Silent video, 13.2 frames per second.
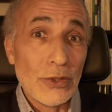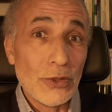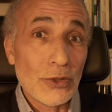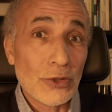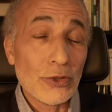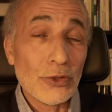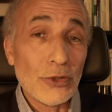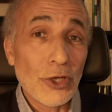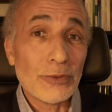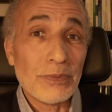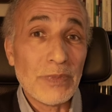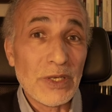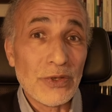you should
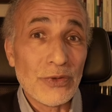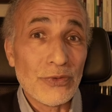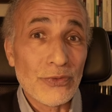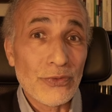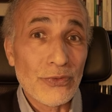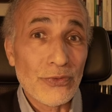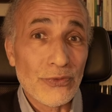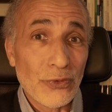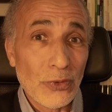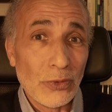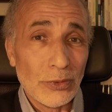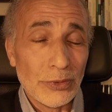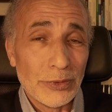not be
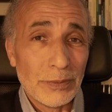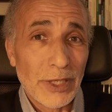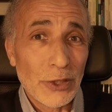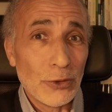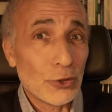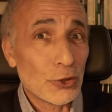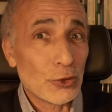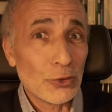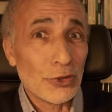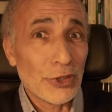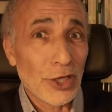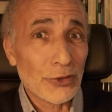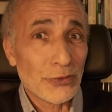fooled but you should
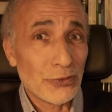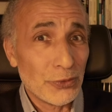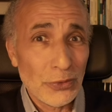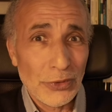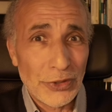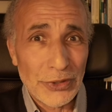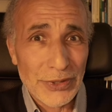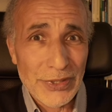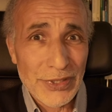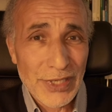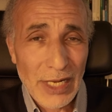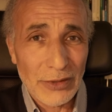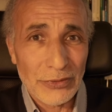not fool
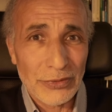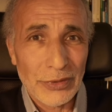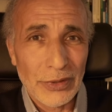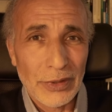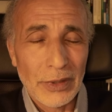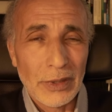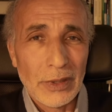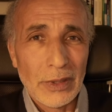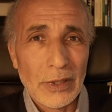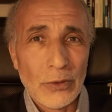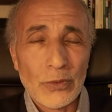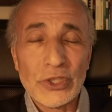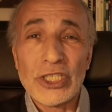yourself
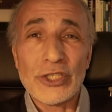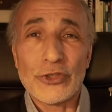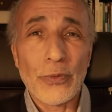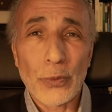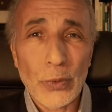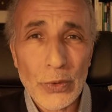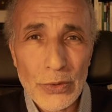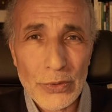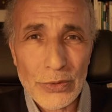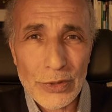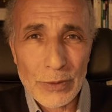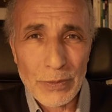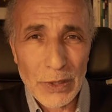which is the
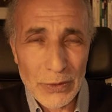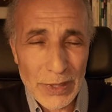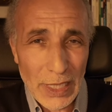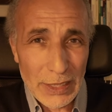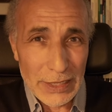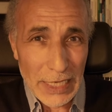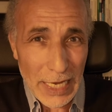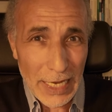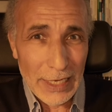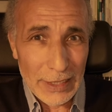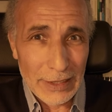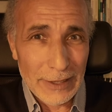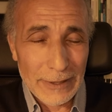worst because at the
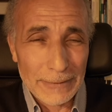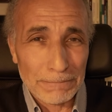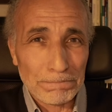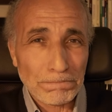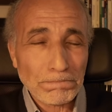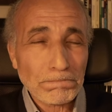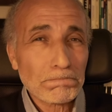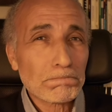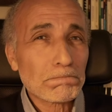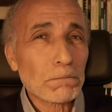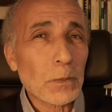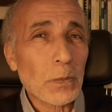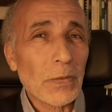end
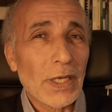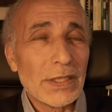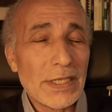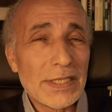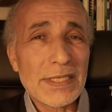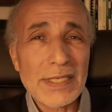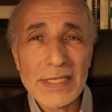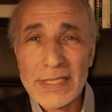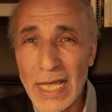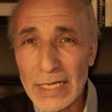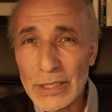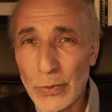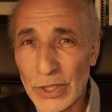this is
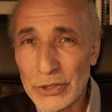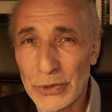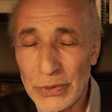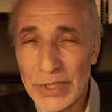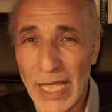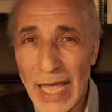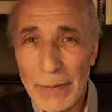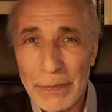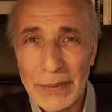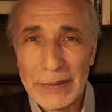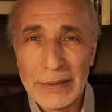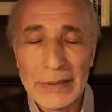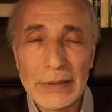exactly what could
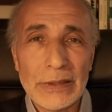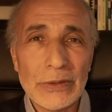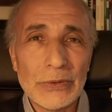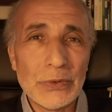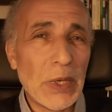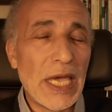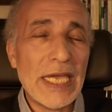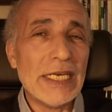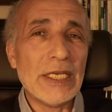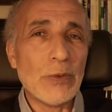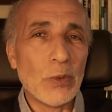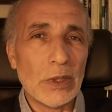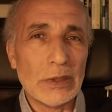happen to
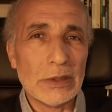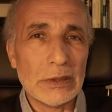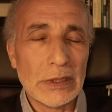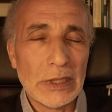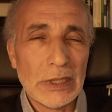anyone